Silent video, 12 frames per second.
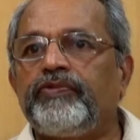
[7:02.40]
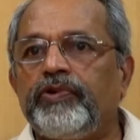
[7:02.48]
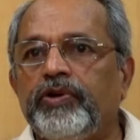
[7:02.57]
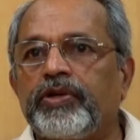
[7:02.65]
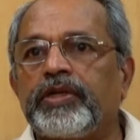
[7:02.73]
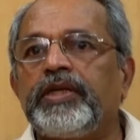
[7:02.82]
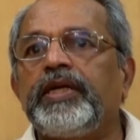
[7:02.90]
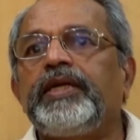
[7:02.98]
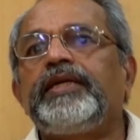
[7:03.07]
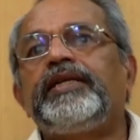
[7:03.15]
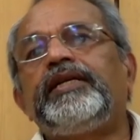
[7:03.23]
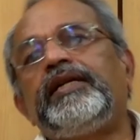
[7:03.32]
for
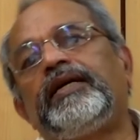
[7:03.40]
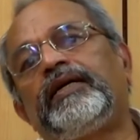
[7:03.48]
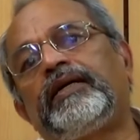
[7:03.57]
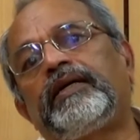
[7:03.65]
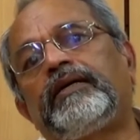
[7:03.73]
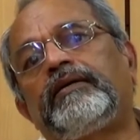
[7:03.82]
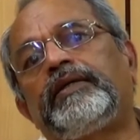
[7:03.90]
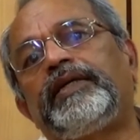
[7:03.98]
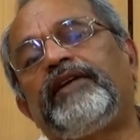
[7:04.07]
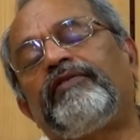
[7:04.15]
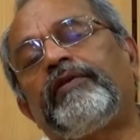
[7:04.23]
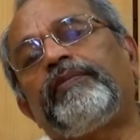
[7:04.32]
uh,
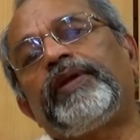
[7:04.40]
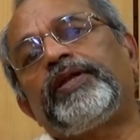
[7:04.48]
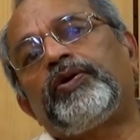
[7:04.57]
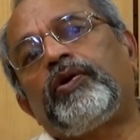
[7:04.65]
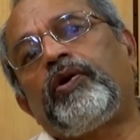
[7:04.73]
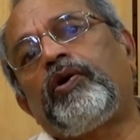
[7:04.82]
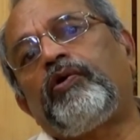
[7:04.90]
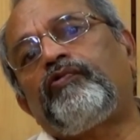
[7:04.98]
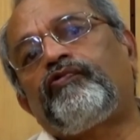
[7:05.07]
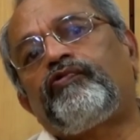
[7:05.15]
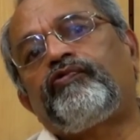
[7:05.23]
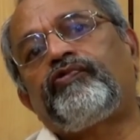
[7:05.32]
development of
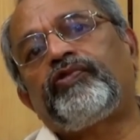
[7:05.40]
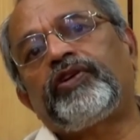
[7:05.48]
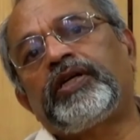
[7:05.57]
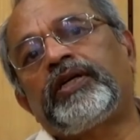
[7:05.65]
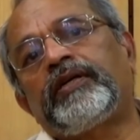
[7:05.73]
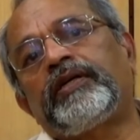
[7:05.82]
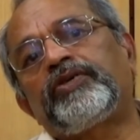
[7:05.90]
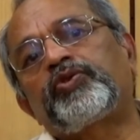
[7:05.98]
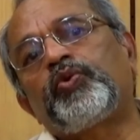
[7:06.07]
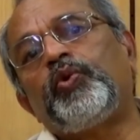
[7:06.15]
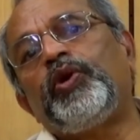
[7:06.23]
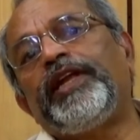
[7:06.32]
uh,
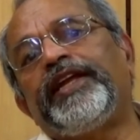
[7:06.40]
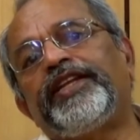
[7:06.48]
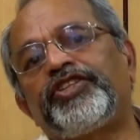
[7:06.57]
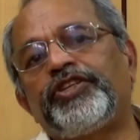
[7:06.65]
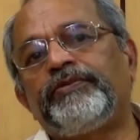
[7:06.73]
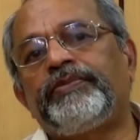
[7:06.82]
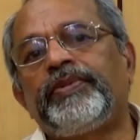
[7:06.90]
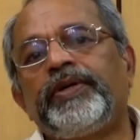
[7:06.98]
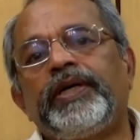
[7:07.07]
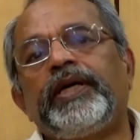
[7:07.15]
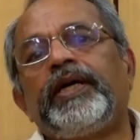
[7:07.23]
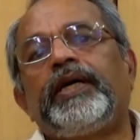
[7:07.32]
school leadership
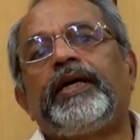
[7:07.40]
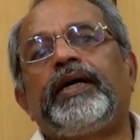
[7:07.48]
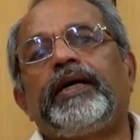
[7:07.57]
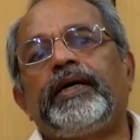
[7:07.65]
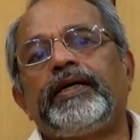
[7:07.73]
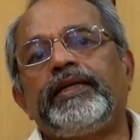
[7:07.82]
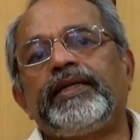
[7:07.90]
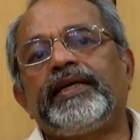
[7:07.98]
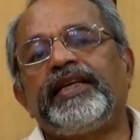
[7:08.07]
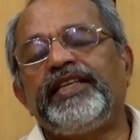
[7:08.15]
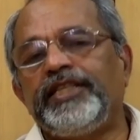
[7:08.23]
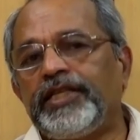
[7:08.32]
uh, in
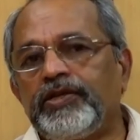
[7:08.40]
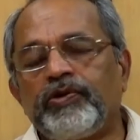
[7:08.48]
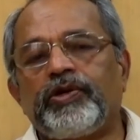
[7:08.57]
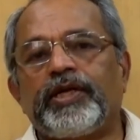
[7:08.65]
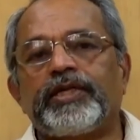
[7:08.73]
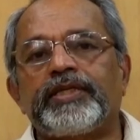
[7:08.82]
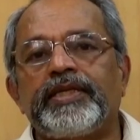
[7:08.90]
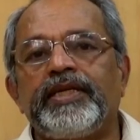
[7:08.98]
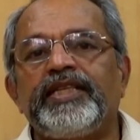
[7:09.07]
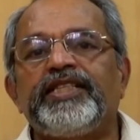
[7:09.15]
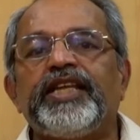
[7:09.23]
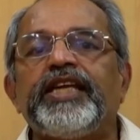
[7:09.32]
the Indian context,
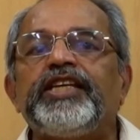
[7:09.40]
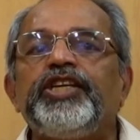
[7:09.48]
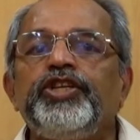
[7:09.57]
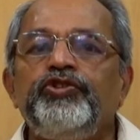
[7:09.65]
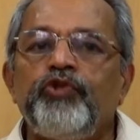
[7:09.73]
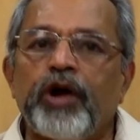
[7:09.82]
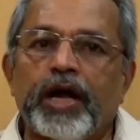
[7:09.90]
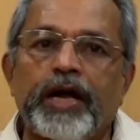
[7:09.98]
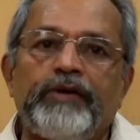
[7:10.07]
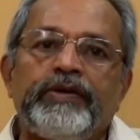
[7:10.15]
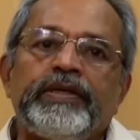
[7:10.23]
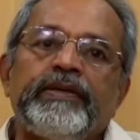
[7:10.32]
taking into
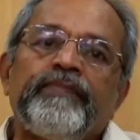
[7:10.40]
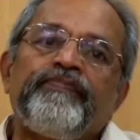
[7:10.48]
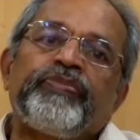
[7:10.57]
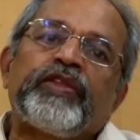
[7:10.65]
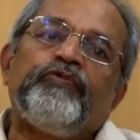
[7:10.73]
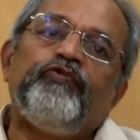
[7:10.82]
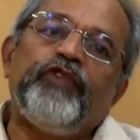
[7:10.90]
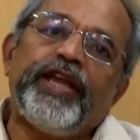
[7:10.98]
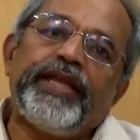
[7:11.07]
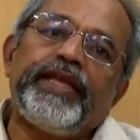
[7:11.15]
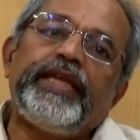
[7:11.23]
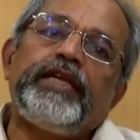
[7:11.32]
account
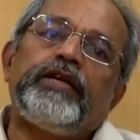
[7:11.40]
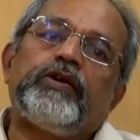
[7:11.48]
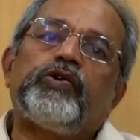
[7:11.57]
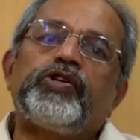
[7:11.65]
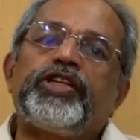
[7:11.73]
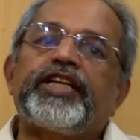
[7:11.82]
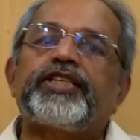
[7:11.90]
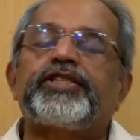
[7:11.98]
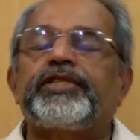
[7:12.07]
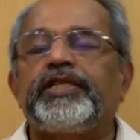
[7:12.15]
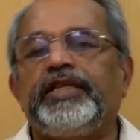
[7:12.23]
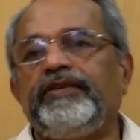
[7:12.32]
varying
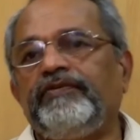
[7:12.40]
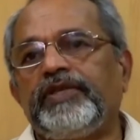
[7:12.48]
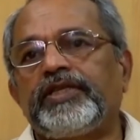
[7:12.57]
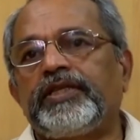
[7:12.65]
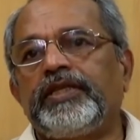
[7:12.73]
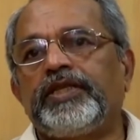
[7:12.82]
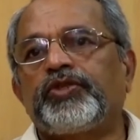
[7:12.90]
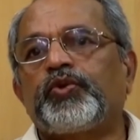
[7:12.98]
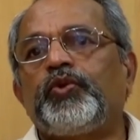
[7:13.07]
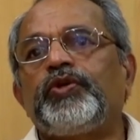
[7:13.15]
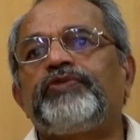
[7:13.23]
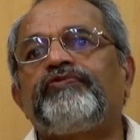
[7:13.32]
contexts in which the
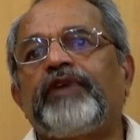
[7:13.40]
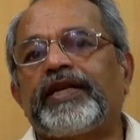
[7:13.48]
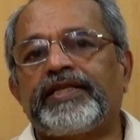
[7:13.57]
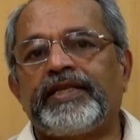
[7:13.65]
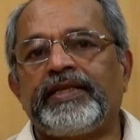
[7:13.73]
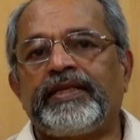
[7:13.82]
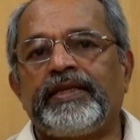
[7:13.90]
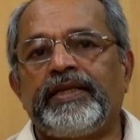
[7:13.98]
schools function.